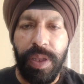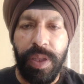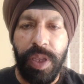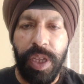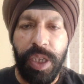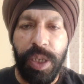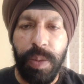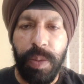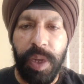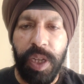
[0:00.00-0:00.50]

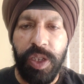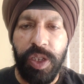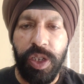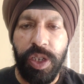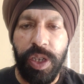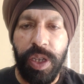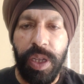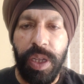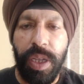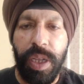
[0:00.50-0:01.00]
This
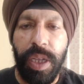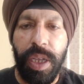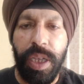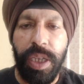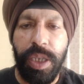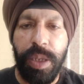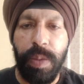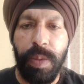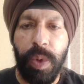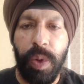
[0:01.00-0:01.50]
much
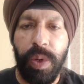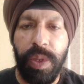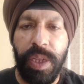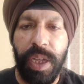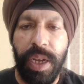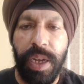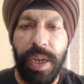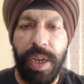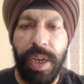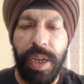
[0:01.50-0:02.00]
is more
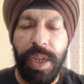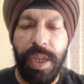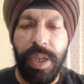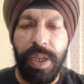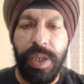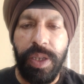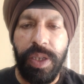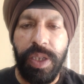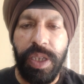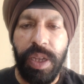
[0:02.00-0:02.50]
than
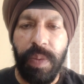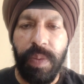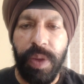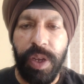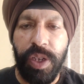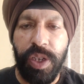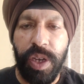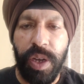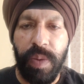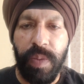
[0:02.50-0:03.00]

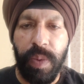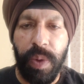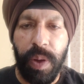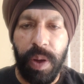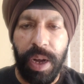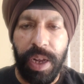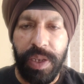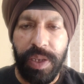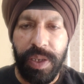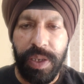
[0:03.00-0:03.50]
sufficient
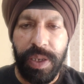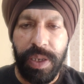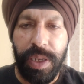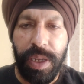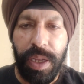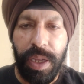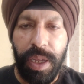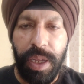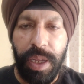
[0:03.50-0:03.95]
for us.